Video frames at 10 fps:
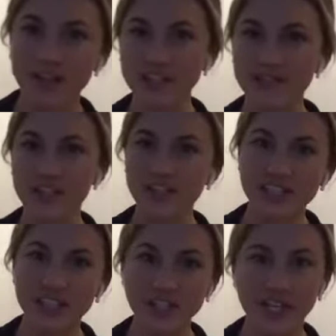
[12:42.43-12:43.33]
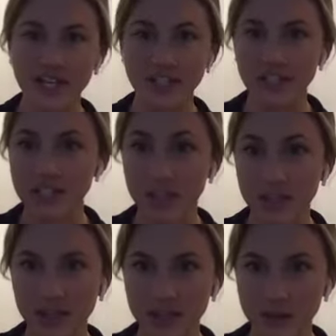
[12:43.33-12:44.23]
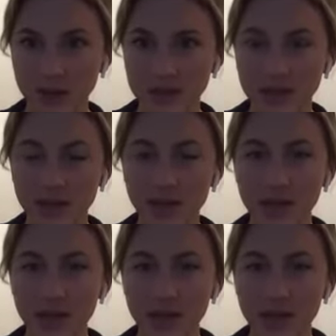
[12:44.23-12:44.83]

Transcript: She's fun. She's entertaining. She can talk to anyone.